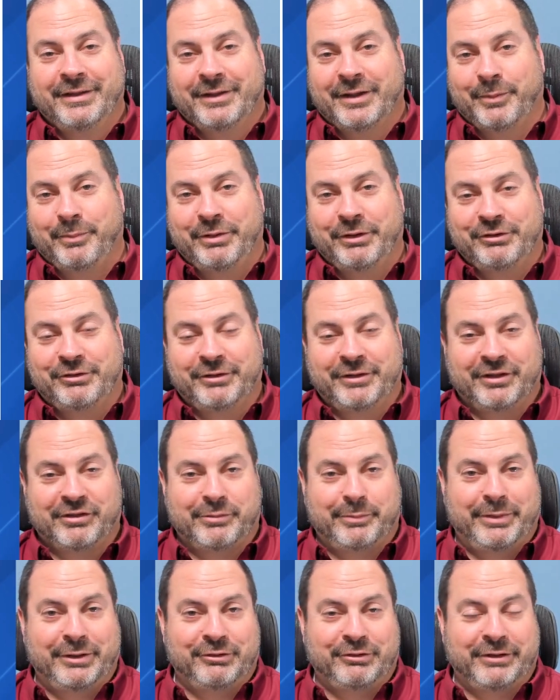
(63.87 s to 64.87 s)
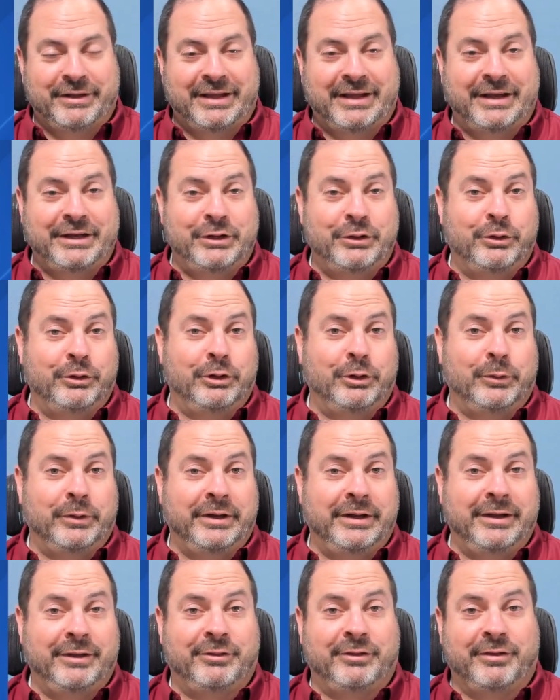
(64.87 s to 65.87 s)
a pinch of this, a pinch of that, and you don't know what
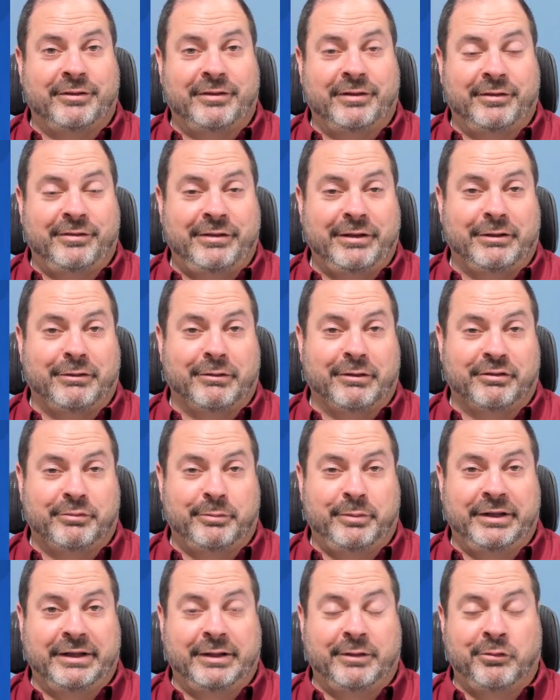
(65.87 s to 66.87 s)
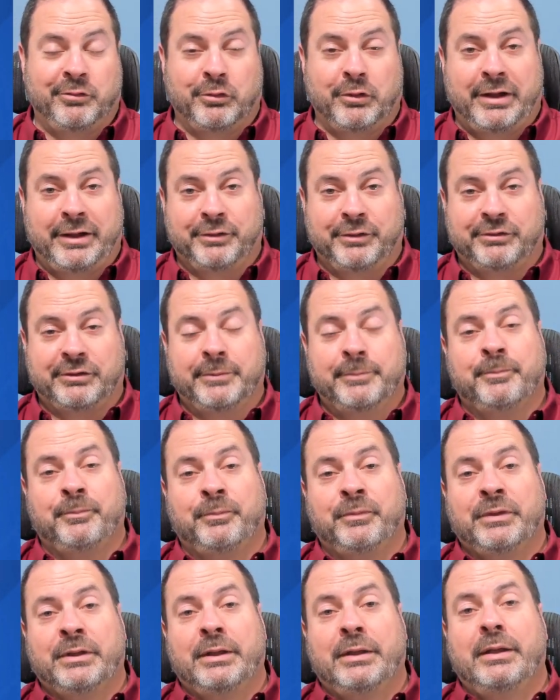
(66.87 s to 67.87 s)
it is, it's a secret recipe that gets lost.
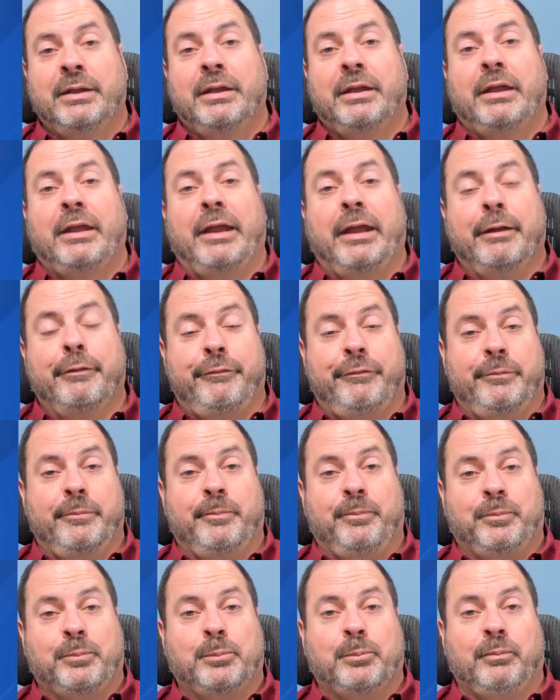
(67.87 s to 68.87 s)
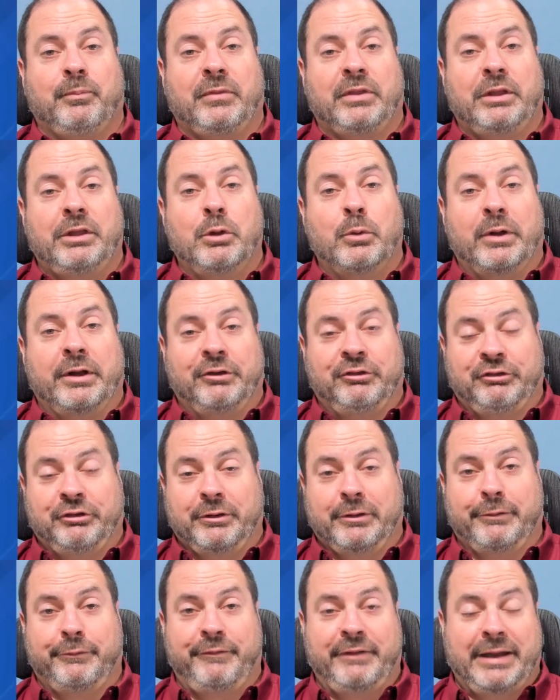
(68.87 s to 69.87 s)
If you want to
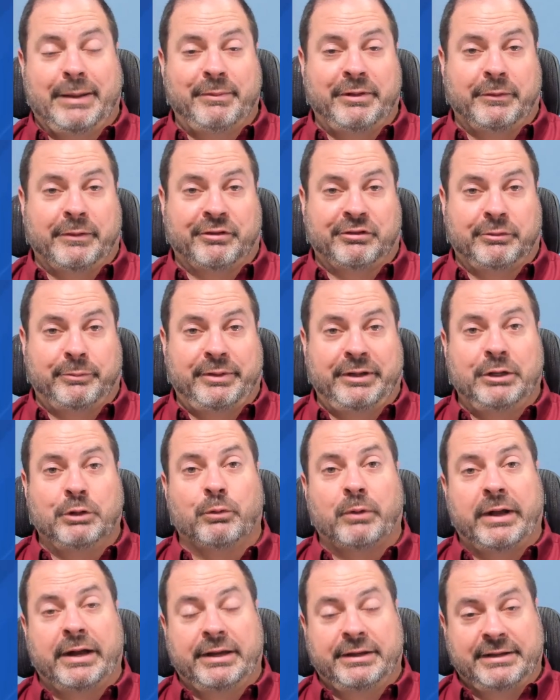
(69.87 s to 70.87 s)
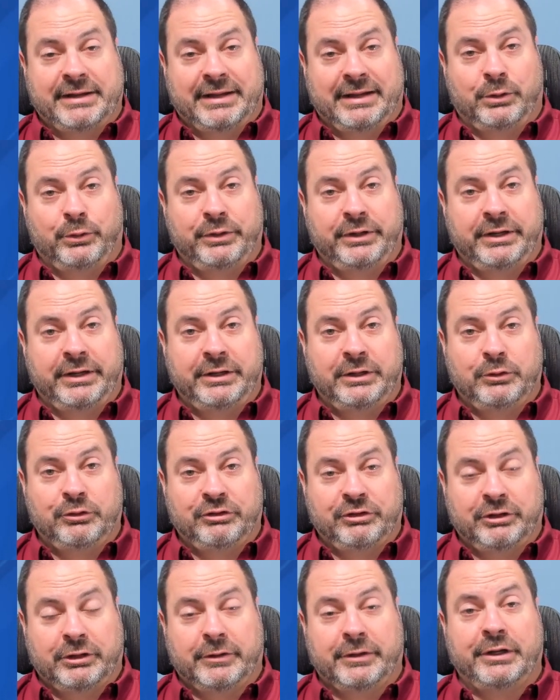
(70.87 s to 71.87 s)
share a family recipe, you write it down and you
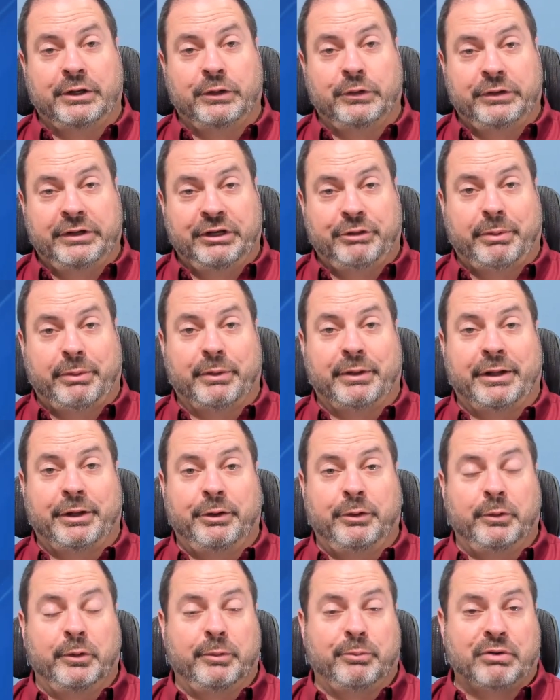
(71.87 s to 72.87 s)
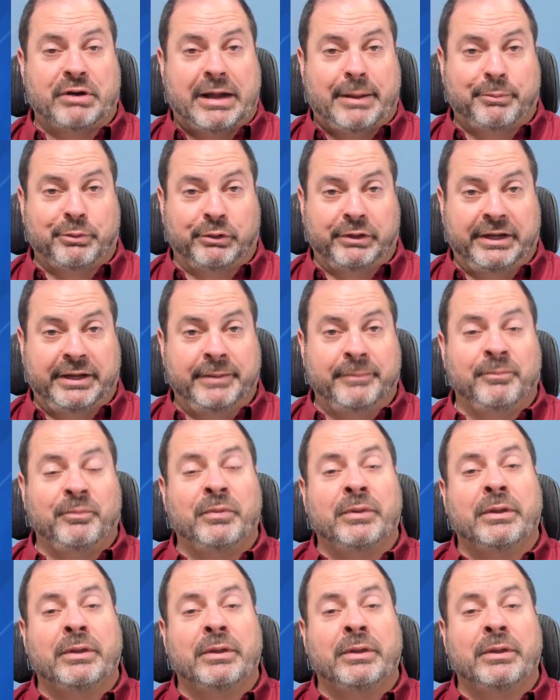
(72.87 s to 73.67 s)
share it and you teach people how to do it properly,